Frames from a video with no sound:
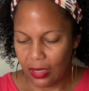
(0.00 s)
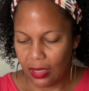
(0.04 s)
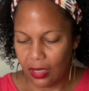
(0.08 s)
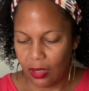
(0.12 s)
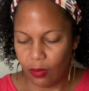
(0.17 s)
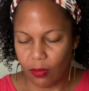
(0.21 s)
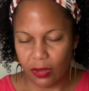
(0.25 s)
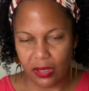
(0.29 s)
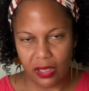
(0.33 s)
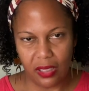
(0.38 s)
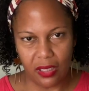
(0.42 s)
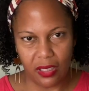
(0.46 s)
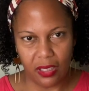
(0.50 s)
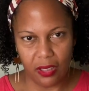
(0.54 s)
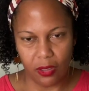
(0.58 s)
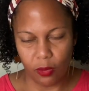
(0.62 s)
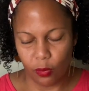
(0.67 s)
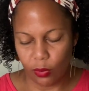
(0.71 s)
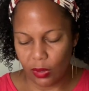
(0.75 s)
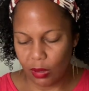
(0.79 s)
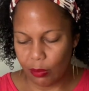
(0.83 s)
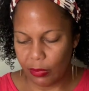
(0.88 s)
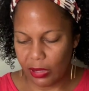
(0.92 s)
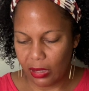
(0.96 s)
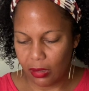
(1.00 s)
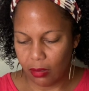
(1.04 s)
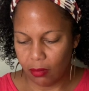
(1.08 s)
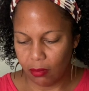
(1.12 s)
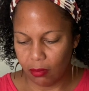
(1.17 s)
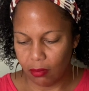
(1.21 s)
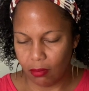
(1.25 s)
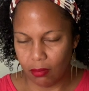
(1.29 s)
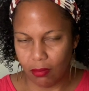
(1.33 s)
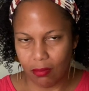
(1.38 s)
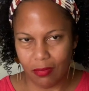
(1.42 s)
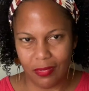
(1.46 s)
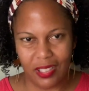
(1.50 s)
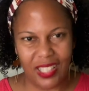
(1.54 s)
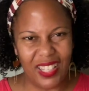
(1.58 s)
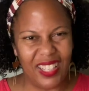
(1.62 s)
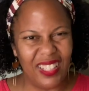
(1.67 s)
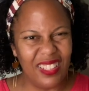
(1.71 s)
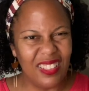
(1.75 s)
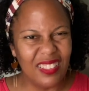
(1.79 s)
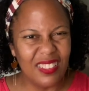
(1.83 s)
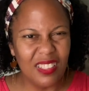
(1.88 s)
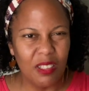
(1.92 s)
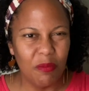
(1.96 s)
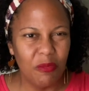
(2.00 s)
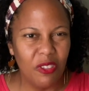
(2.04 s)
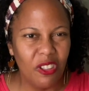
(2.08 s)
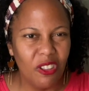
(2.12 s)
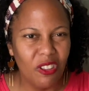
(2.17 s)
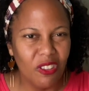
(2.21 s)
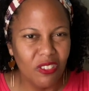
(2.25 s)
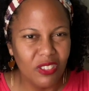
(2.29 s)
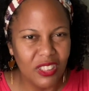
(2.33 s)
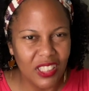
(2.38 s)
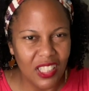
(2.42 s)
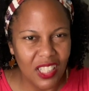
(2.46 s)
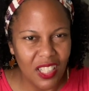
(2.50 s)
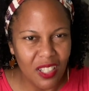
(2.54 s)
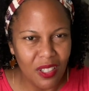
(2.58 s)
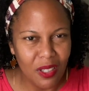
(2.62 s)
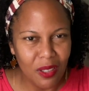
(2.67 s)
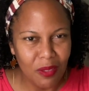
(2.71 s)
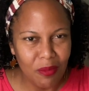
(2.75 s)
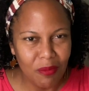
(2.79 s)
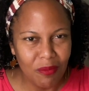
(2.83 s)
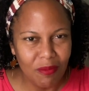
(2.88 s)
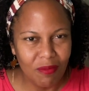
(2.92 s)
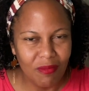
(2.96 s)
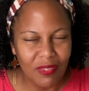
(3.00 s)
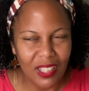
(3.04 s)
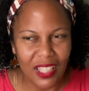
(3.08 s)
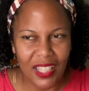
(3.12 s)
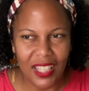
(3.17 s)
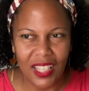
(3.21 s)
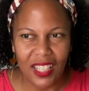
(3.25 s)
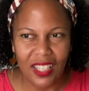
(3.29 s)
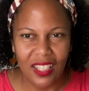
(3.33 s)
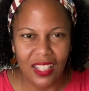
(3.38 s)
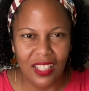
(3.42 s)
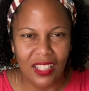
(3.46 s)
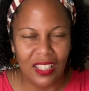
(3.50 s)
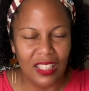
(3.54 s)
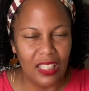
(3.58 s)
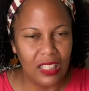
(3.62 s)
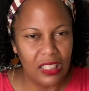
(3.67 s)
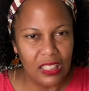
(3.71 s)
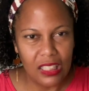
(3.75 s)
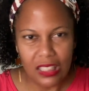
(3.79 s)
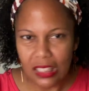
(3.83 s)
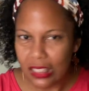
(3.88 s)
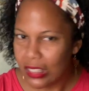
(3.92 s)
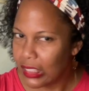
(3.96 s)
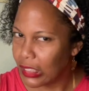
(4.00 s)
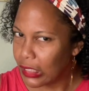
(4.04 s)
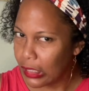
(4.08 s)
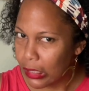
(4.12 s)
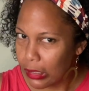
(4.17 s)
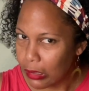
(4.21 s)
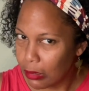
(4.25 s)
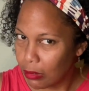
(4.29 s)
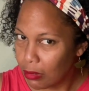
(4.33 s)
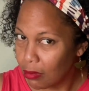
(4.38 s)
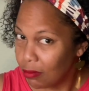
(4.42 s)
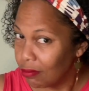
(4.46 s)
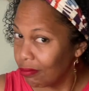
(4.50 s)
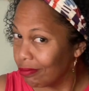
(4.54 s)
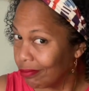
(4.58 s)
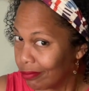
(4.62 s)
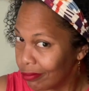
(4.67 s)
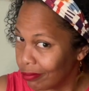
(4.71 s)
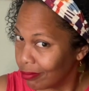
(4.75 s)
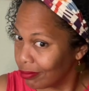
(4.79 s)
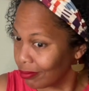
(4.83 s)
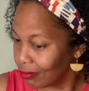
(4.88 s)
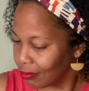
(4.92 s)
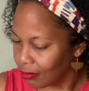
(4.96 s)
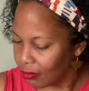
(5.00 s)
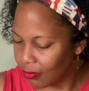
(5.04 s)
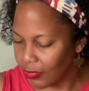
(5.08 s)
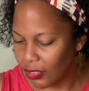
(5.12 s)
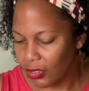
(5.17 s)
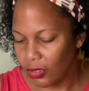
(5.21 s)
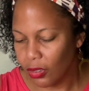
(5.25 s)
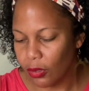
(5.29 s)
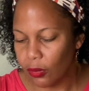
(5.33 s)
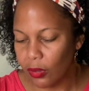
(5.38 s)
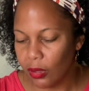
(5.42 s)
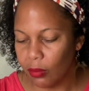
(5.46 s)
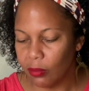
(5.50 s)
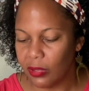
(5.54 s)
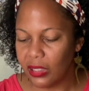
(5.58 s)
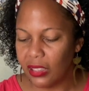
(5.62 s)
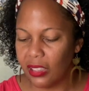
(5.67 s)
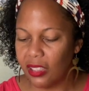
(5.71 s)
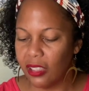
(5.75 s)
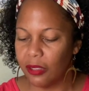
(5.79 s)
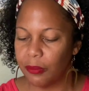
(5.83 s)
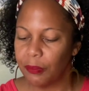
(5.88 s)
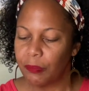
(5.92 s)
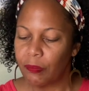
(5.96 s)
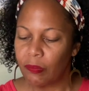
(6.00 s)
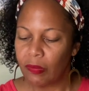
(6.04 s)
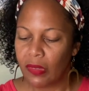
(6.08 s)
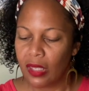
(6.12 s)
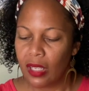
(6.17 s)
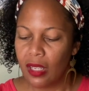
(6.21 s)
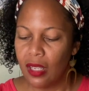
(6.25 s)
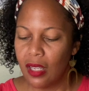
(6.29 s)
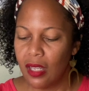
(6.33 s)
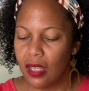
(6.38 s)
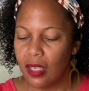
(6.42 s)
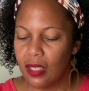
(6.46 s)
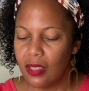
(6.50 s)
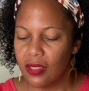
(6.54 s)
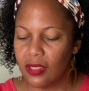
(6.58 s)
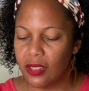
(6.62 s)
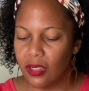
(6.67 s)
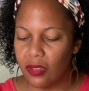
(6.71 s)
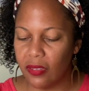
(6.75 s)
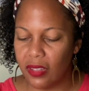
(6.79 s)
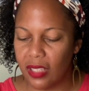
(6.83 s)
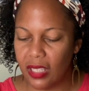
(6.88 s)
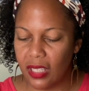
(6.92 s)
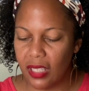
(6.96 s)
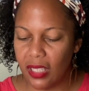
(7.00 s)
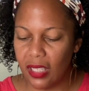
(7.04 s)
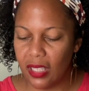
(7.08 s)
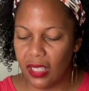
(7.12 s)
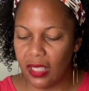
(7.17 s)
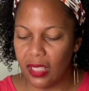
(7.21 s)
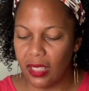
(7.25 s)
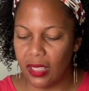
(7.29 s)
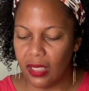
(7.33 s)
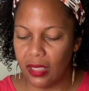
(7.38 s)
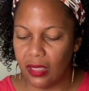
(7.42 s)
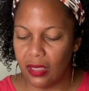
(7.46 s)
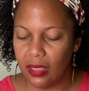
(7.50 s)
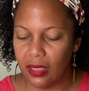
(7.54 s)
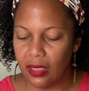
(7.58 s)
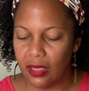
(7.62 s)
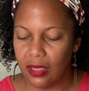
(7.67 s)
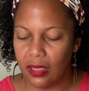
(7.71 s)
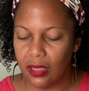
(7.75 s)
with another woman. 80-some-year-old Tom? Like, can he still? You know what I'm saying? So then